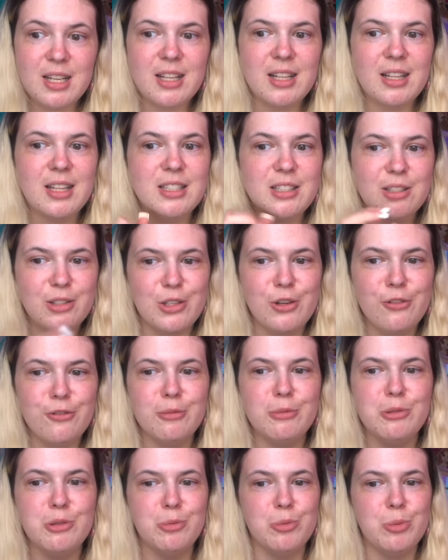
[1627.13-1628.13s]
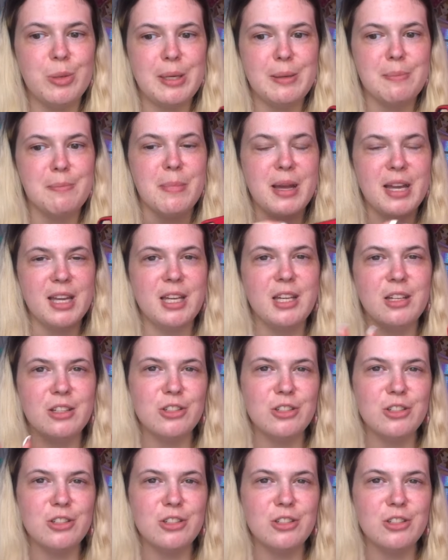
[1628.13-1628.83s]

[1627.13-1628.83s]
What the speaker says: there's a difference between making